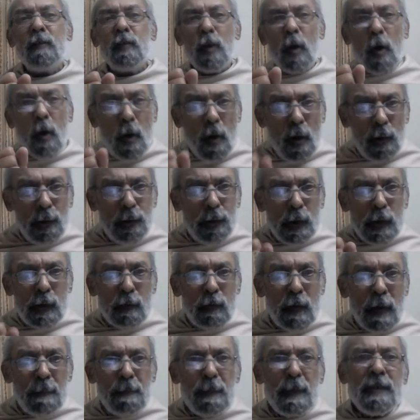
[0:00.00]
All those
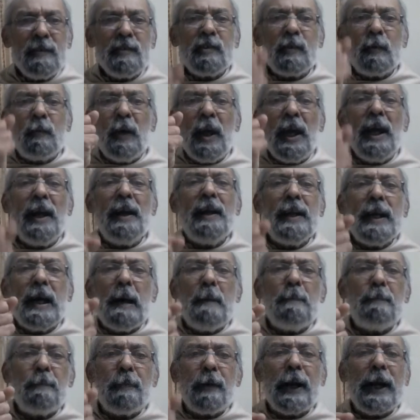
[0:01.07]
weapons held
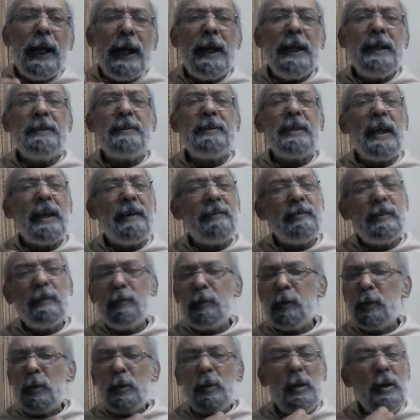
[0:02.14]
upright as if
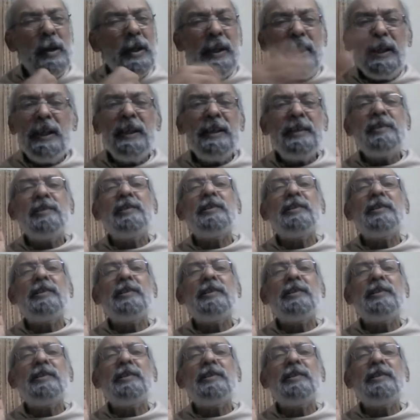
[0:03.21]
to hit